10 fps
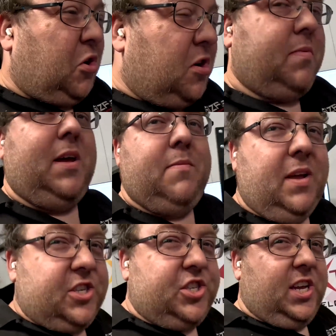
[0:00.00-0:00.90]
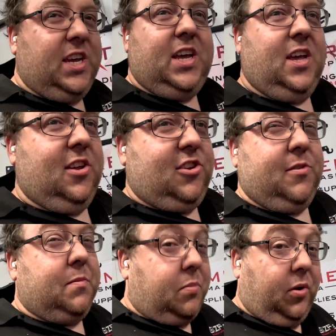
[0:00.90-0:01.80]
going to be a bit cheeky at
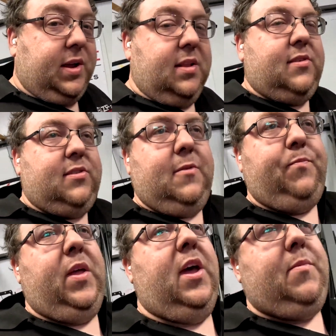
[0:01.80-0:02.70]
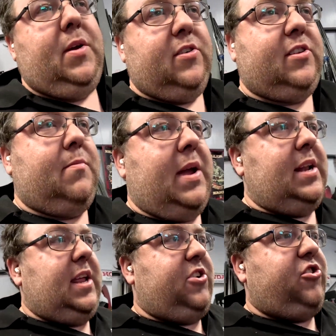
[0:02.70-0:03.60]
some points, because the
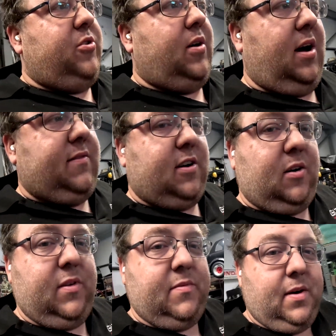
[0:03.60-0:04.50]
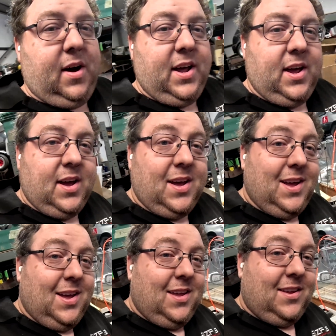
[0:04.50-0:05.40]
main issue I've got with my
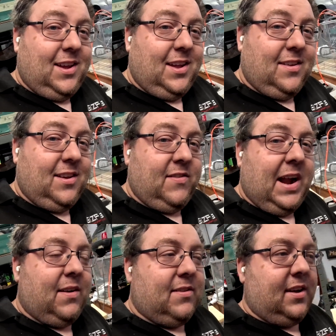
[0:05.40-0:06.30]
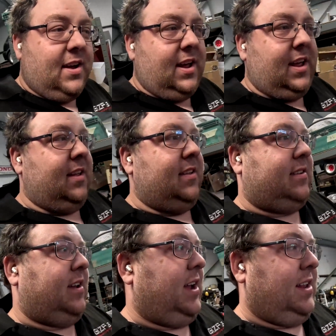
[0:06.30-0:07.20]
CNC router
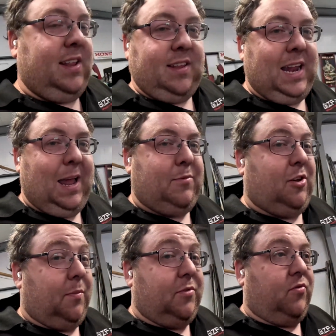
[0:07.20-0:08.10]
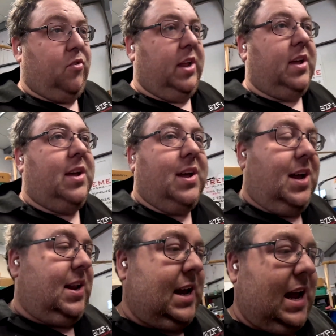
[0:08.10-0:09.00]
is it needs a laptop to run it,
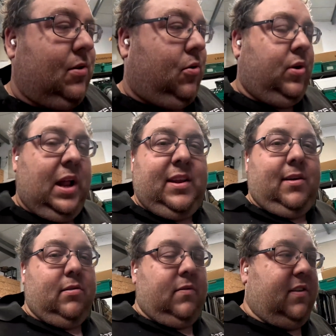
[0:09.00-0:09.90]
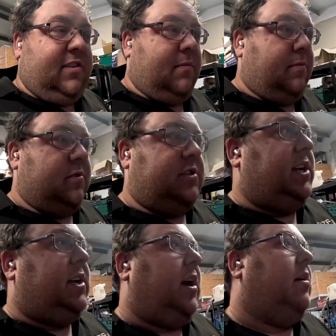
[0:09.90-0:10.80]
and again, all that deals with is simple
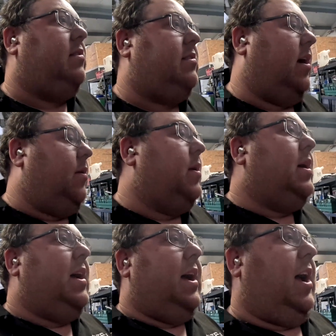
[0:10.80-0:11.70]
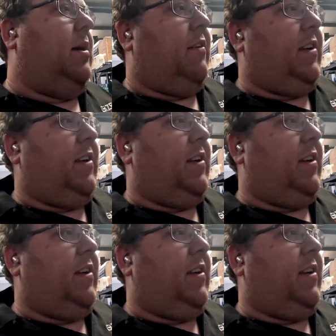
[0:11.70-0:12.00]
G code. So I